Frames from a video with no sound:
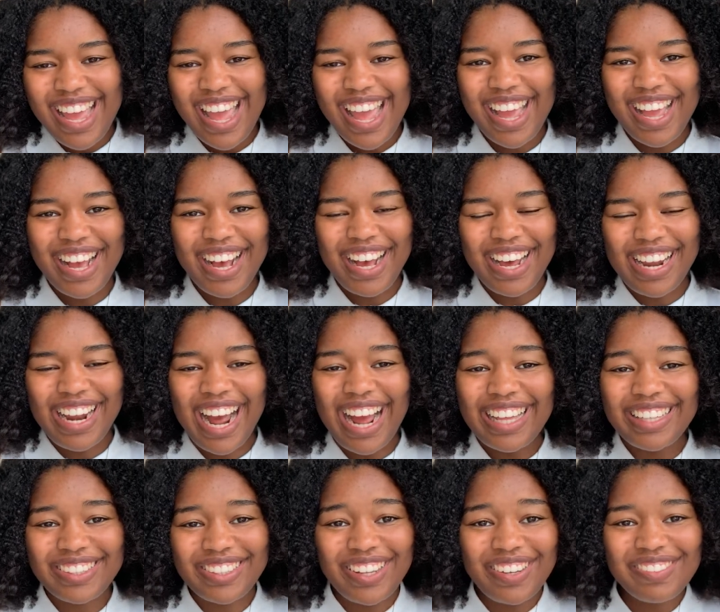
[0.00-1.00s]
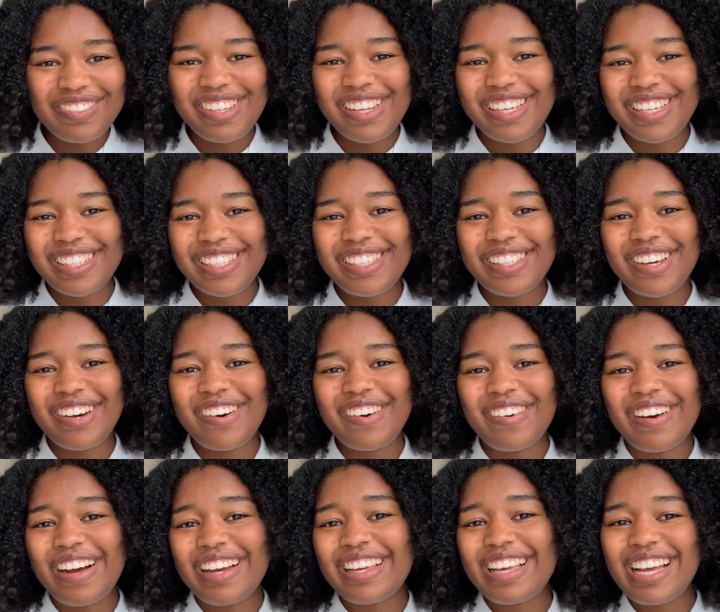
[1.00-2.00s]
And I loved it. So
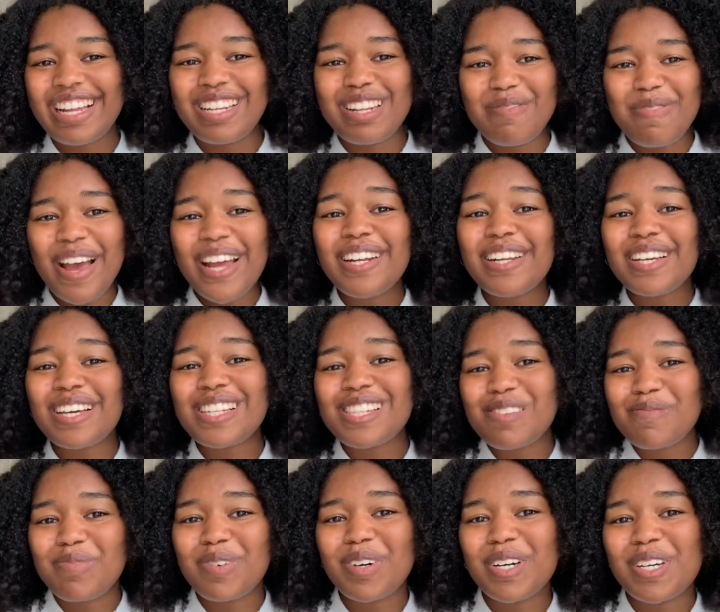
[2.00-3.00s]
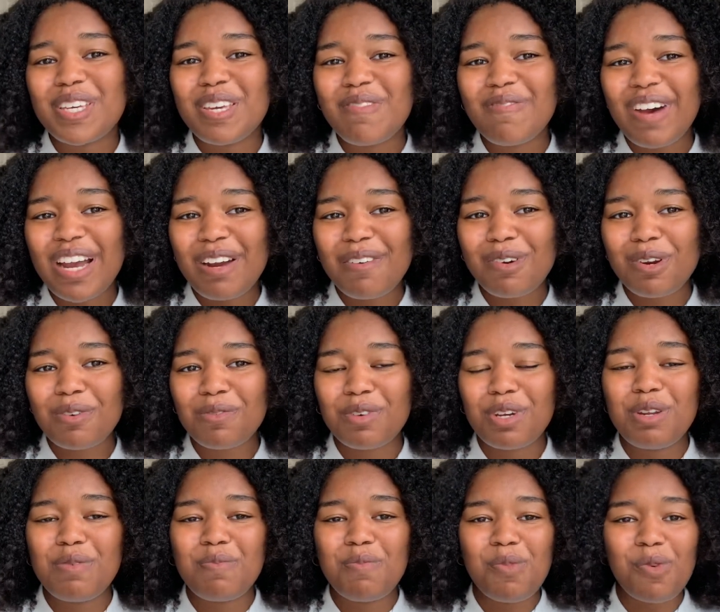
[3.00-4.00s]
again, depending on the book, you might want to
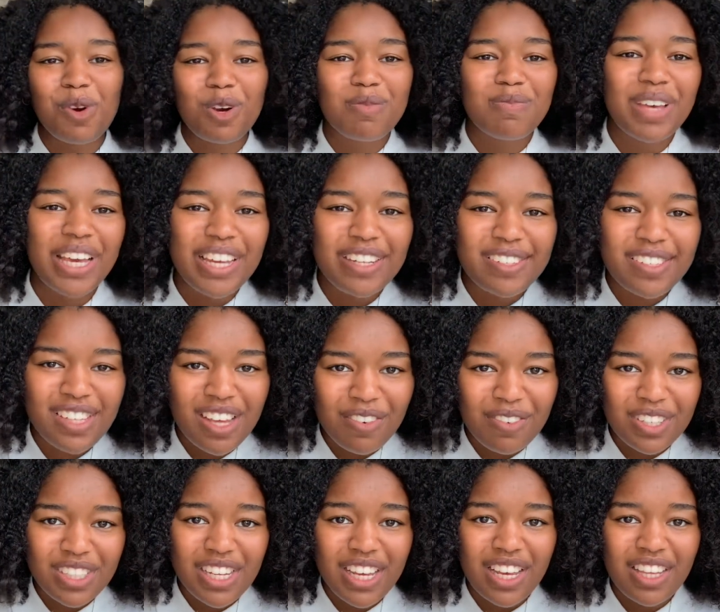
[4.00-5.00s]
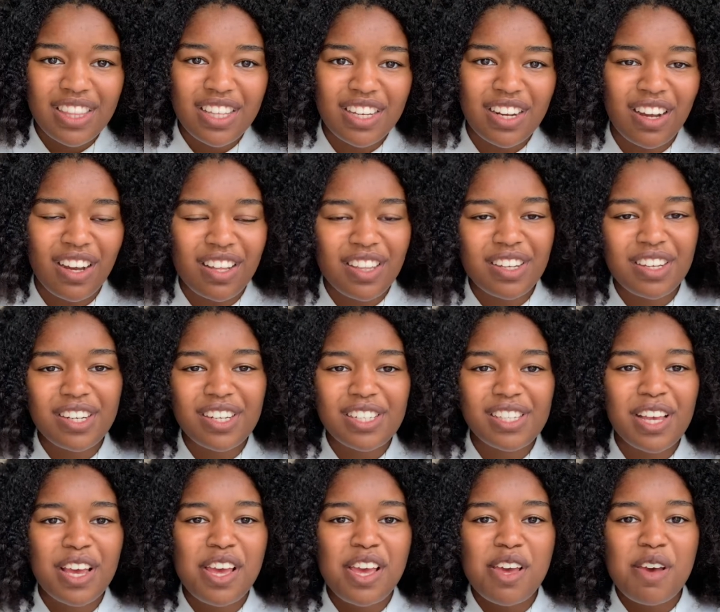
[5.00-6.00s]
read more pages every day than others.
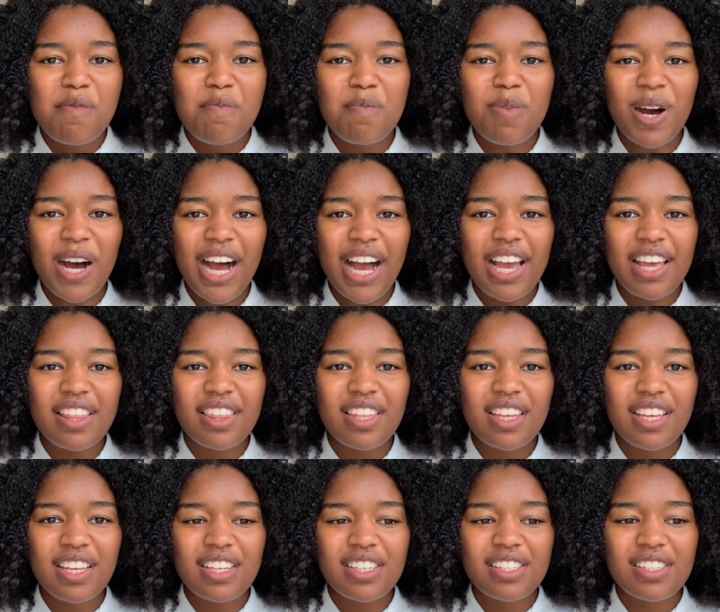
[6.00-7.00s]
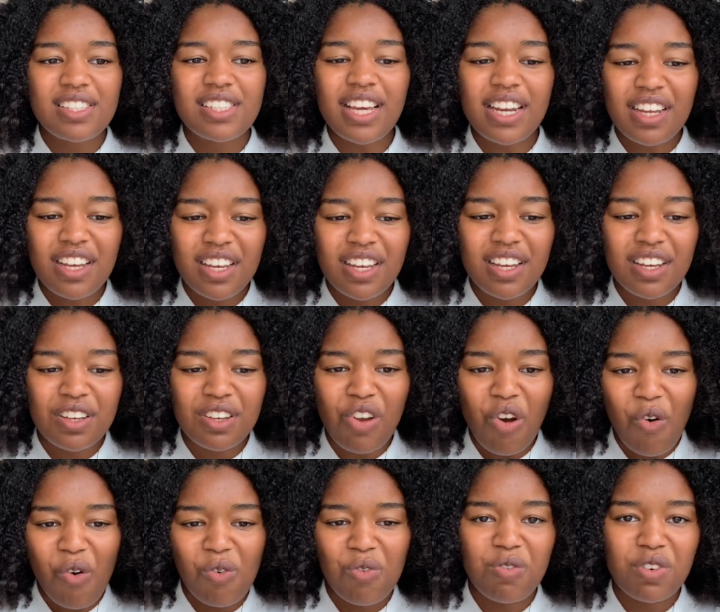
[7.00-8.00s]
But I think setting a
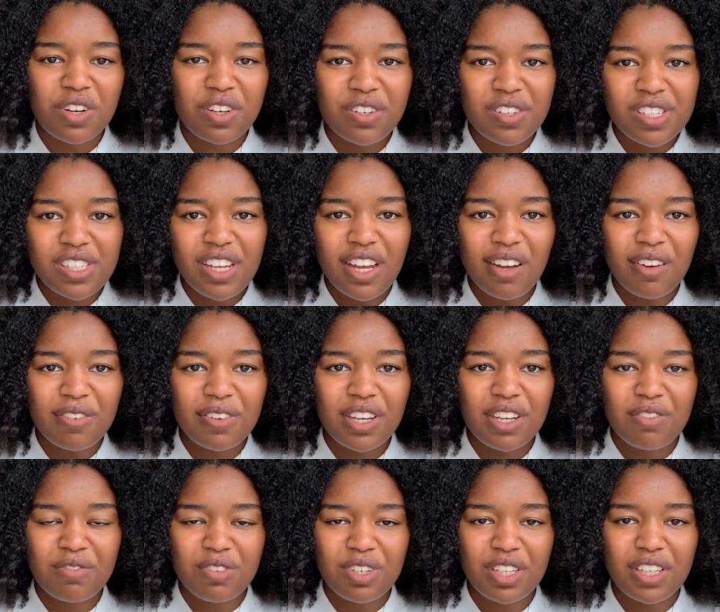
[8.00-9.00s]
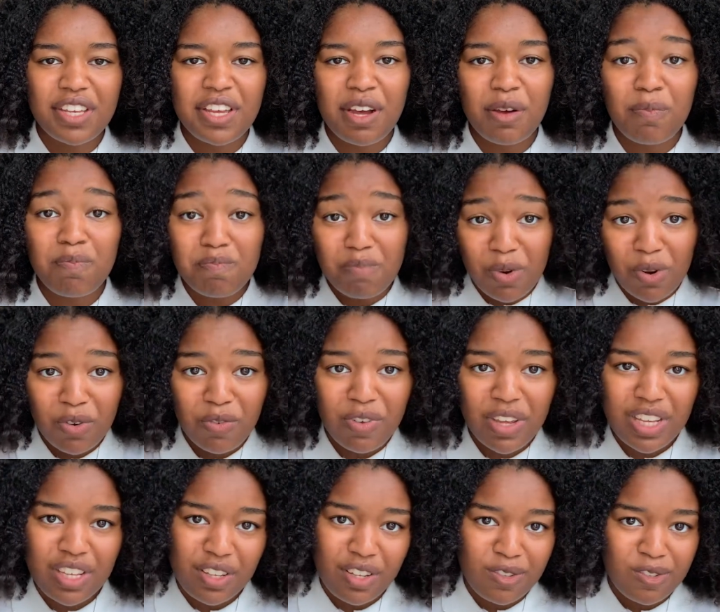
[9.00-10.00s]
goal for yourself can really help
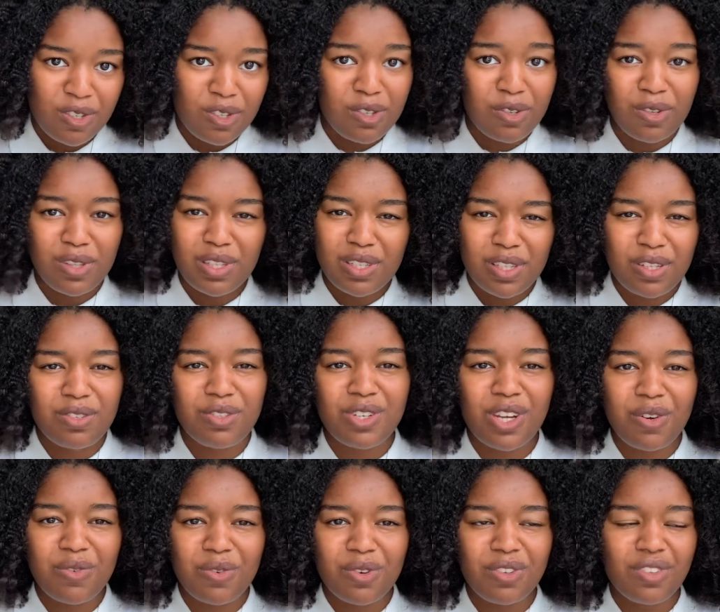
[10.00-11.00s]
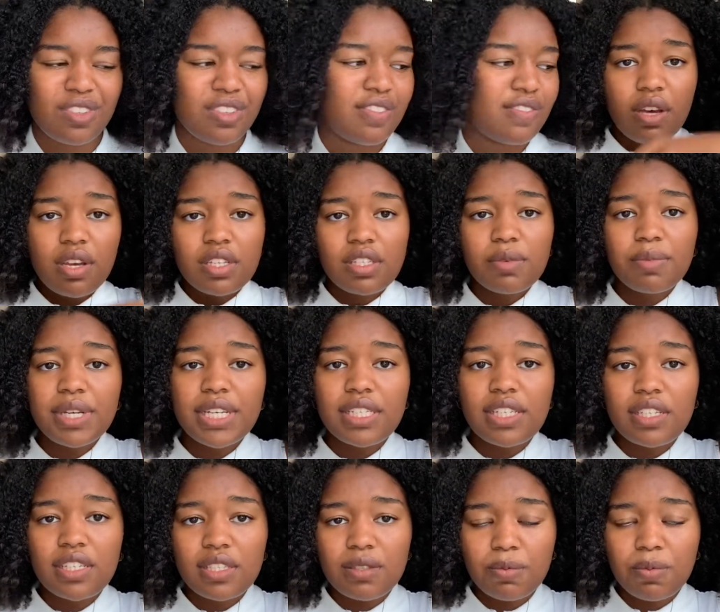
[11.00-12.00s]
motivate you to do this in general. So my
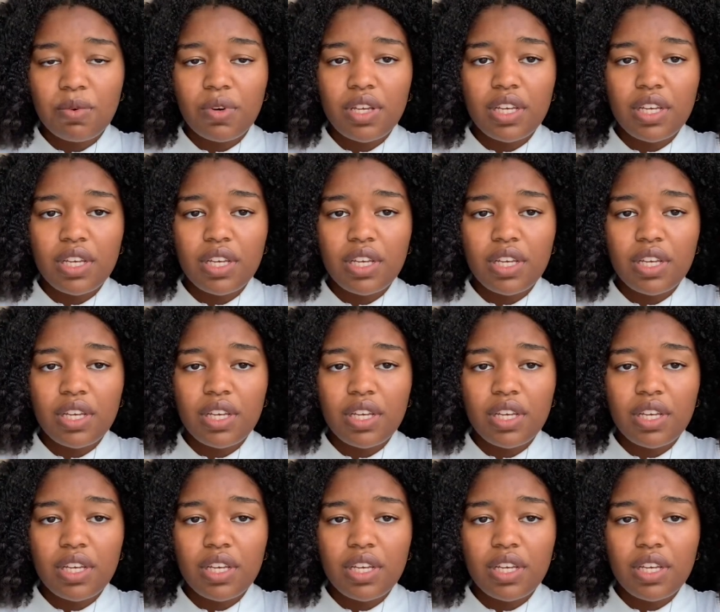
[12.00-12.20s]
6th point